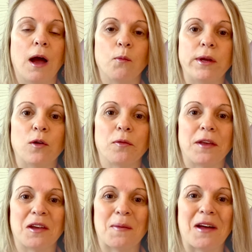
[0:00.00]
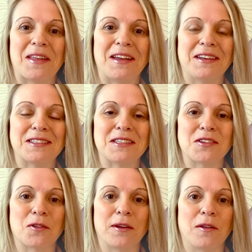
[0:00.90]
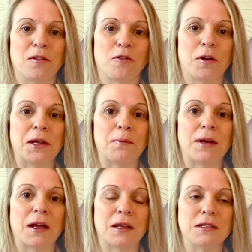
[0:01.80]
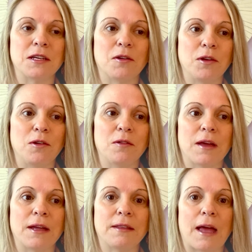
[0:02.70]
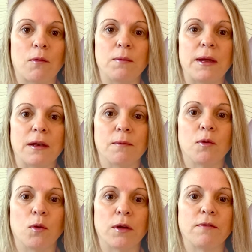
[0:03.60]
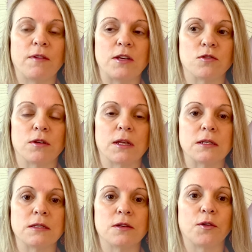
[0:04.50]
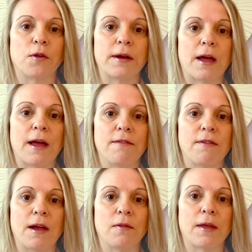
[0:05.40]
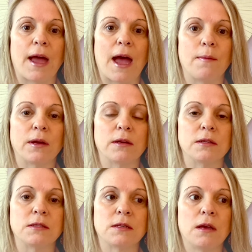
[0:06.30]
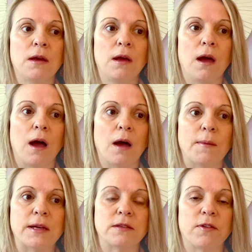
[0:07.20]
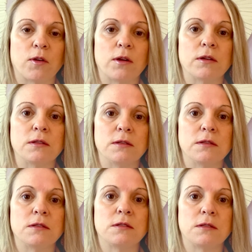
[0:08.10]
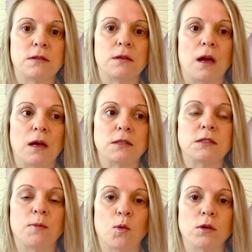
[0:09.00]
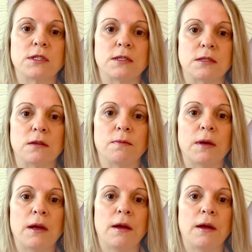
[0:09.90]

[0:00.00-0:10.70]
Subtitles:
We don't think about that necessarily on the front end, but I can tell you that that would be an important feature to consider, and I have found that Abacus has a very good support system